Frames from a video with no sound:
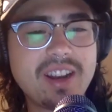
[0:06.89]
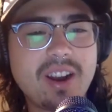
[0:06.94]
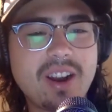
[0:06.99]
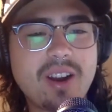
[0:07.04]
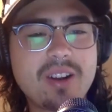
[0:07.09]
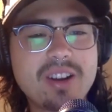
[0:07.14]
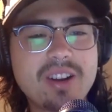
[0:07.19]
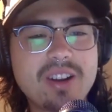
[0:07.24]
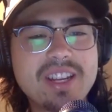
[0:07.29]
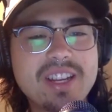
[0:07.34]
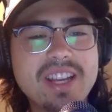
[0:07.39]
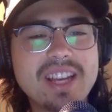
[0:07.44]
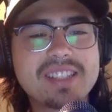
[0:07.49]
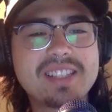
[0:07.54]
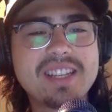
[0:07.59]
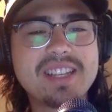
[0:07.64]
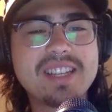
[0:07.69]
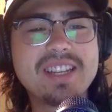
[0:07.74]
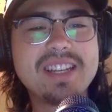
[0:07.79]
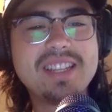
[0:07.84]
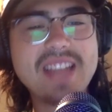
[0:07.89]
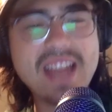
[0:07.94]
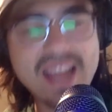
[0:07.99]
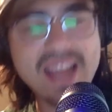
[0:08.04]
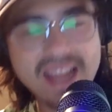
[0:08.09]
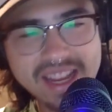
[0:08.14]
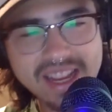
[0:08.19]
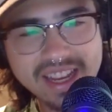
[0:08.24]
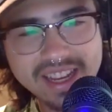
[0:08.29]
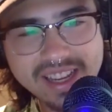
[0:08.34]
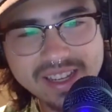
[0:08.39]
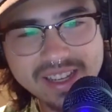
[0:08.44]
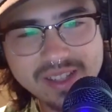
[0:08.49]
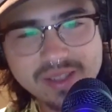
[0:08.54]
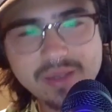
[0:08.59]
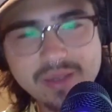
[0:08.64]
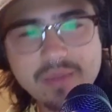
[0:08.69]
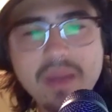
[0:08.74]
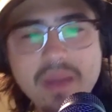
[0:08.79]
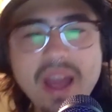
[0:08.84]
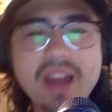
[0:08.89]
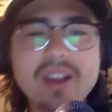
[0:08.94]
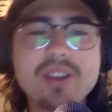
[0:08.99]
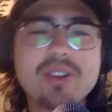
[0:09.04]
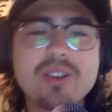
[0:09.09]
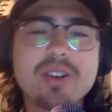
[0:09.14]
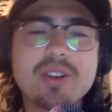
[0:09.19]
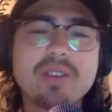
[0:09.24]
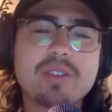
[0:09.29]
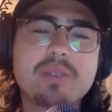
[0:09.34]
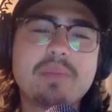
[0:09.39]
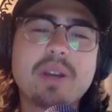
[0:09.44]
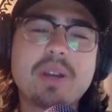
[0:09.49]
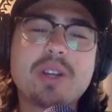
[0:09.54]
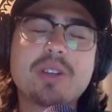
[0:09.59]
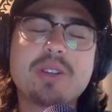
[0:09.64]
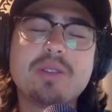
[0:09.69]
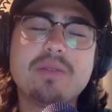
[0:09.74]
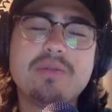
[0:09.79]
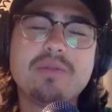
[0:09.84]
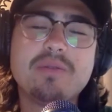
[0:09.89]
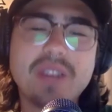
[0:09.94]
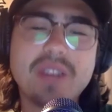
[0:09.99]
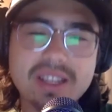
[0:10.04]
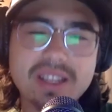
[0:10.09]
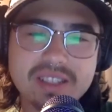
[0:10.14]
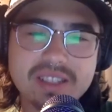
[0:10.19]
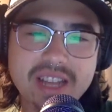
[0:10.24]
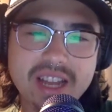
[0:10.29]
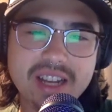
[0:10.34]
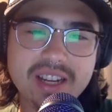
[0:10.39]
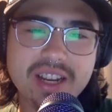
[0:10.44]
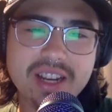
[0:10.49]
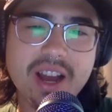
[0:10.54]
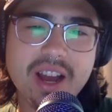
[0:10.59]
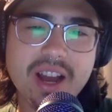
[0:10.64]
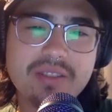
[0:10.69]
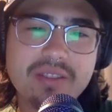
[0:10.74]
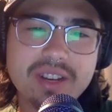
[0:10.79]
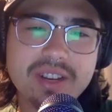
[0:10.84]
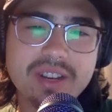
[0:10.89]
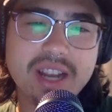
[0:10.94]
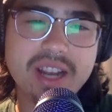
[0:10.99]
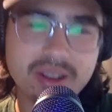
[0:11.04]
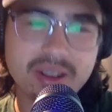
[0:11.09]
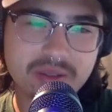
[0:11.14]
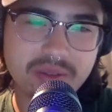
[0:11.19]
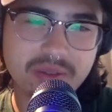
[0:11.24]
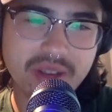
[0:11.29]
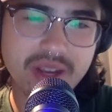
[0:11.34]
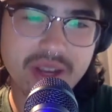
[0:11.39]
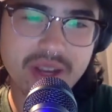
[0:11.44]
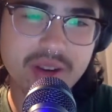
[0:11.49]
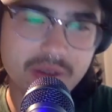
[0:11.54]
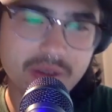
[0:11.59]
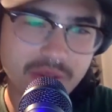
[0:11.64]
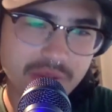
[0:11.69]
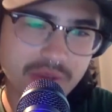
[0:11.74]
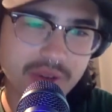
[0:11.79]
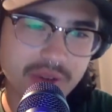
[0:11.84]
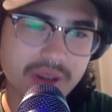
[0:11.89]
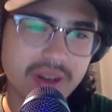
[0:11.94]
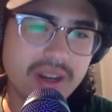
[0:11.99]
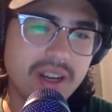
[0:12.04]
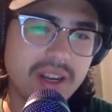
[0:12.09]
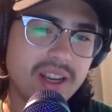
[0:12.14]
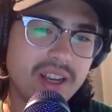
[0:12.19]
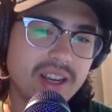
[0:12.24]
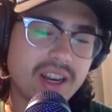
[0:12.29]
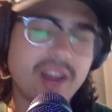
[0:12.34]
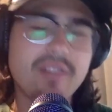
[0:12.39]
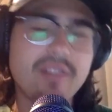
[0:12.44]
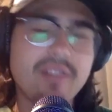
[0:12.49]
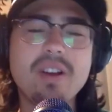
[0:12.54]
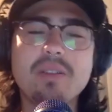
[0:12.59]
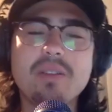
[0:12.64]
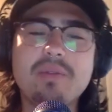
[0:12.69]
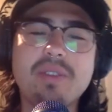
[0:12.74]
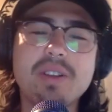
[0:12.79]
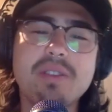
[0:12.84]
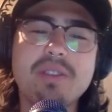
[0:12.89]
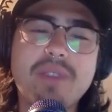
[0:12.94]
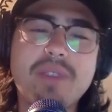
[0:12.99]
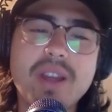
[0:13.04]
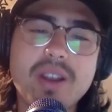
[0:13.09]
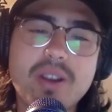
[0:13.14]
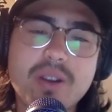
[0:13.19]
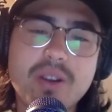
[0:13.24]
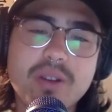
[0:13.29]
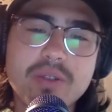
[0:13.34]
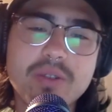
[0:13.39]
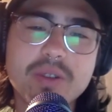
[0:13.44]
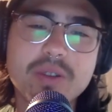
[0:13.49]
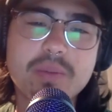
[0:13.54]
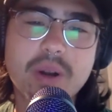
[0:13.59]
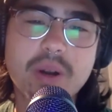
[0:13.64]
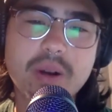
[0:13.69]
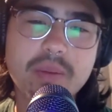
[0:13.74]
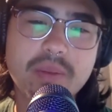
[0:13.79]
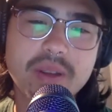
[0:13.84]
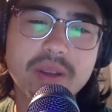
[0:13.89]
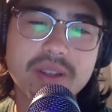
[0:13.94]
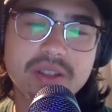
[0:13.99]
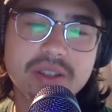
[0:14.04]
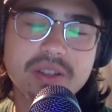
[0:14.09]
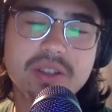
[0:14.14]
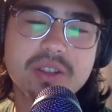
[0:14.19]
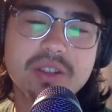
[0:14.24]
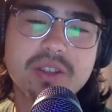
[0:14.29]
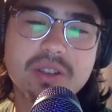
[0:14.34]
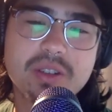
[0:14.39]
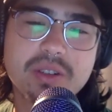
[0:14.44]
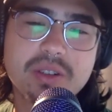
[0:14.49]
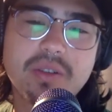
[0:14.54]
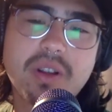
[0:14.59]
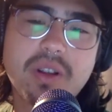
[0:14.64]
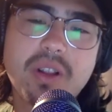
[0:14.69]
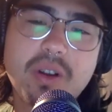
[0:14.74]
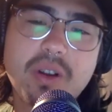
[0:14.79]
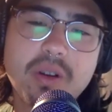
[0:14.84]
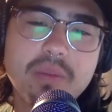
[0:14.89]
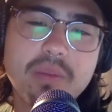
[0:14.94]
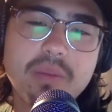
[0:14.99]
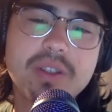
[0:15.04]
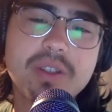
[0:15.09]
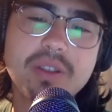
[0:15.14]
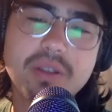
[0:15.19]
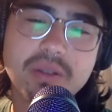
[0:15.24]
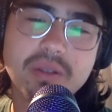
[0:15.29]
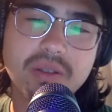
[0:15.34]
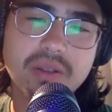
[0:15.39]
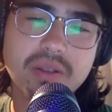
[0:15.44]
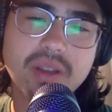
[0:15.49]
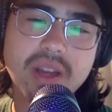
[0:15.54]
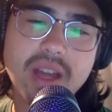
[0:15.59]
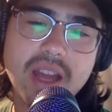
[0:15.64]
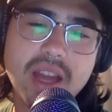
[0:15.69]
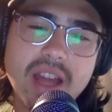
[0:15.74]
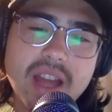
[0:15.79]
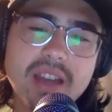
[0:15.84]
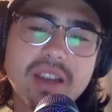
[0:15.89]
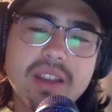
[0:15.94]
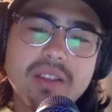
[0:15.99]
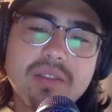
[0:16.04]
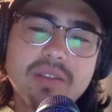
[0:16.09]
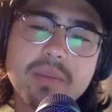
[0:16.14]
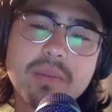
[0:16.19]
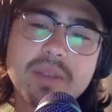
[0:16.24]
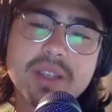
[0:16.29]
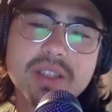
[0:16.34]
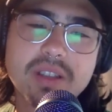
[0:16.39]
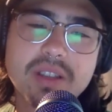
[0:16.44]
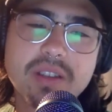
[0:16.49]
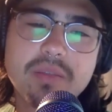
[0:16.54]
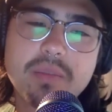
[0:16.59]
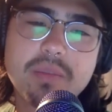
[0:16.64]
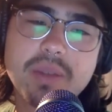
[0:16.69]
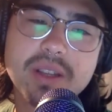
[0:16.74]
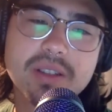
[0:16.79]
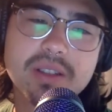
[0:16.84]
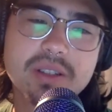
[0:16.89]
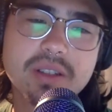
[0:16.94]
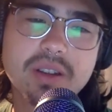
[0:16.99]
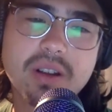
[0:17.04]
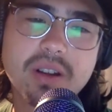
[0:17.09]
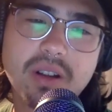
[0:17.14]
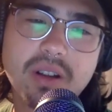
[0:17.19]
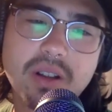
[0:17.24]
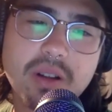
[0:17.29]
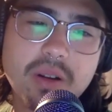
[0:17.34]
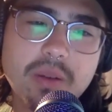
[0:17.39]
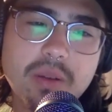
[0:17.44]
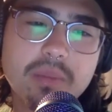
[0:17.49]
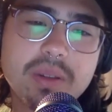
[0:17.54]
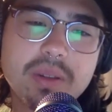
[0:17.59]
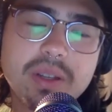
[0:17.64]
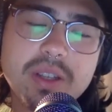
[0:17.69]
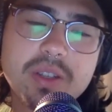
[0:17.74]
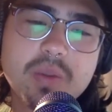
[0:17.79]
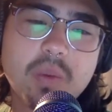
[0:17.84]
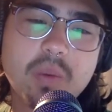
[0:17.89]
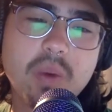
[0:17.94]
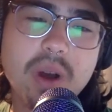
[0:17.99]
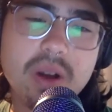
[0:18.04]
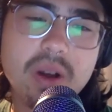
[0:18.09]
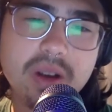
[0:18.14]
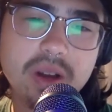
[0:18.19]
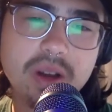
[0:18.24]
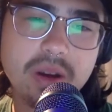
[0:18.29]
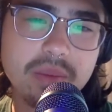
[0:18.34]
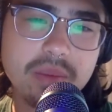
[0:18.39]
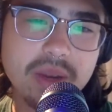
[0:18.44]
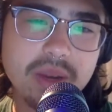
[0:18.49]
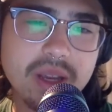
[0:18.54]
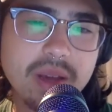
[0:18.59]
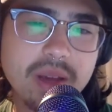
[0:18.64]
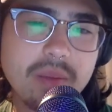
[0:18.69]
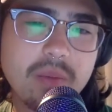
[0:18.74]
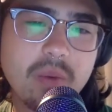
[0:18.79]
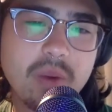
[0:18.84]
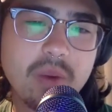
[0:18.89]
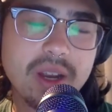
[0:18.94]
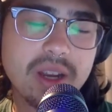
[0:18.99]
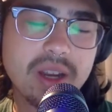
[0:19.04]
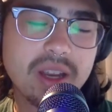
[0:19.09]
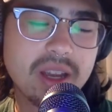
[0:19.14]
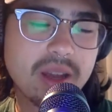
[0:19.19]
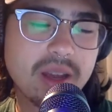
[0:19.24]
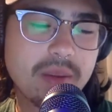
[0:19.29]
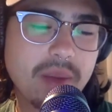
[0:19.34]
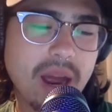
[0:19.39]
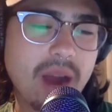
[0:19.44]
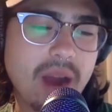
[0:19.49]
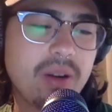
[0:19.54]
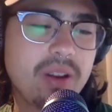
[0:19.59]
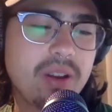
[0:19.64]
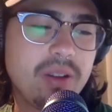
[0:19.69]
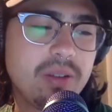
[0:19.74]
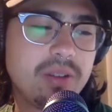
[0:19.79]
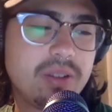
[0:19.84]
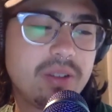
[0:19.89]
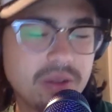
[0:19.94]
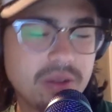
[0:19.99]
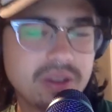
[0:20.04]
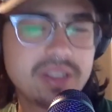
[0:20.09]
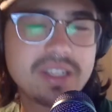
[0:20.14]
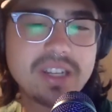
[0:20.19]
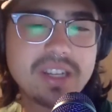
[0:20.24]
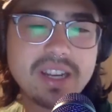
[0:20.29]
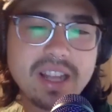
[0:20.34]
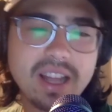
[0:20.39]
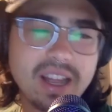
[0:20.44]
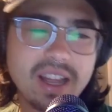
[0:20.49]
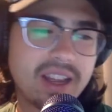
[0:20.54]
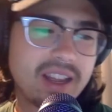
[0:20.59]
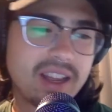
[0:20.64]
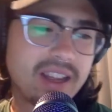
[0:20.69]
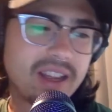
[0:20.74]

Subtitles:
Our guest today is the manager of special events at Covenant House Vancouver. Covenant House Vancouver's purpose is to serve all homeless youth and give them a safe place to call home. Please welcome Kim Wing. Kim, how are you doing today?